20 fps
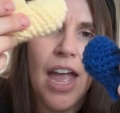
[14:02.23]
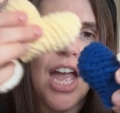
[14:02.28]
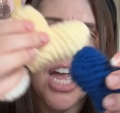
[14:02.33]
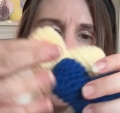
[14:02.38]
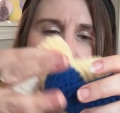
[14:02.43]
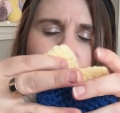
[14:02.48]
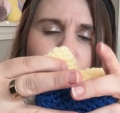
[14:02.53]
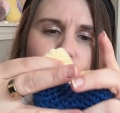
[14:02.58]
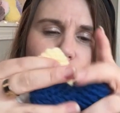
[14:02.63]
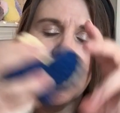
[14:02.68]

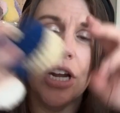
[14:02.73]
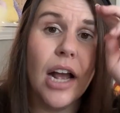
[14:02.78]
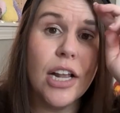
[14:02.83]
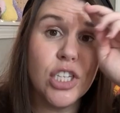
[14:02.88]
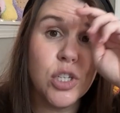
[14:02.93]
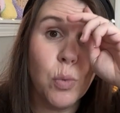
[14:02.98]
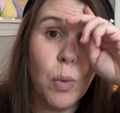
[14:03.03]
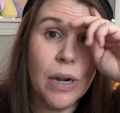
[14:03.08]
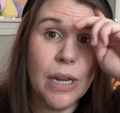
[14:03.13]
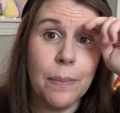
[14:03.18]
So she got
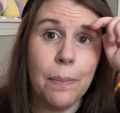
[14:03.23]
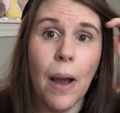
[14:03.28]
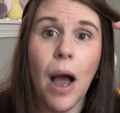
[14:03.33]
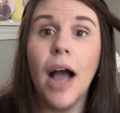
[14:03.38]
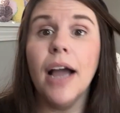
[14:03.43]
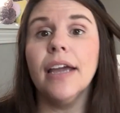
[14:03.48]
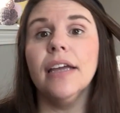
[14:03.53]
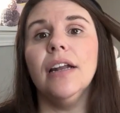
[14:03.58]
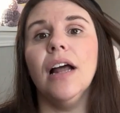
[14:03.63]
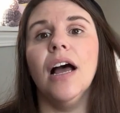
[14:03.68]
20
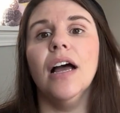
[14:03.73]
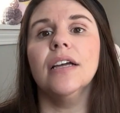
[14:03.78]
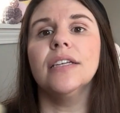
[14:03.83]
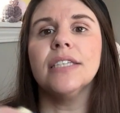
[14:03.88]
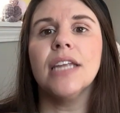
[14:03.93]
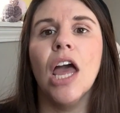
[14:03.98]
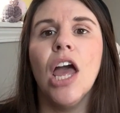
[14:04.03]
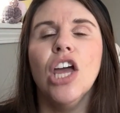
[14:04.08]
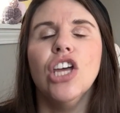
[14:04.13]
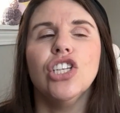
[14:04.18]
pocket hugs.
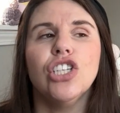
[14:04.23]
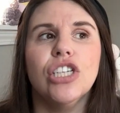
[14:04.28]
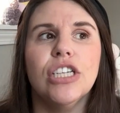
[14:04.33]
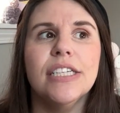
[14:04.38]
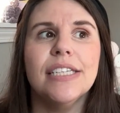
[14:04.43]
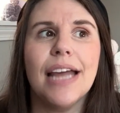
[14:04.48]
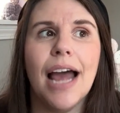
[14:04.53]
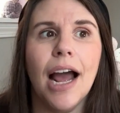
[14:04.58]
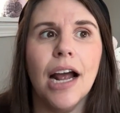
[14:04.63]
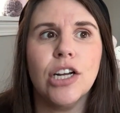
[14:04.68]

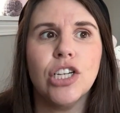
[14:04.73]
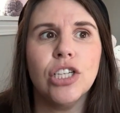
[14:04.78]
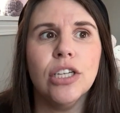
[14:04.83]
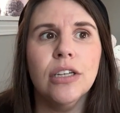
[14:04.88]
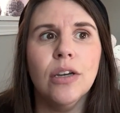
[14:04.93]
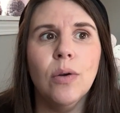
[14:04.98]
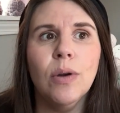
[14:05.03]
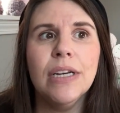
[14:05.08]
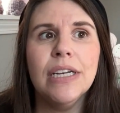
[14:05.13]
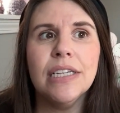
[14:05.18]
She's actually
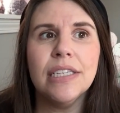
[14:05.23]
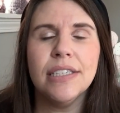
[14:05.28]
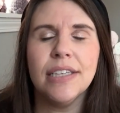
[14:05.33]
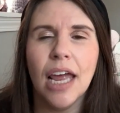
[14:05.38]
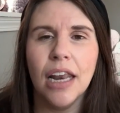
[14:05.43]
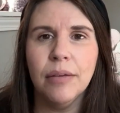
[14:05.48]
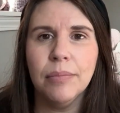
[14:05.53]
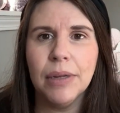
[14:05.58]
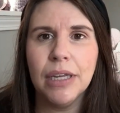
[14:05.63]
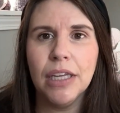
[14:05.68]
going to
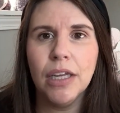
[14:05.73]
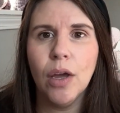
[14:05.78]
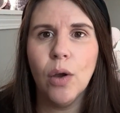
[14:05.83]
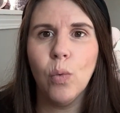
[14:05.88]
send me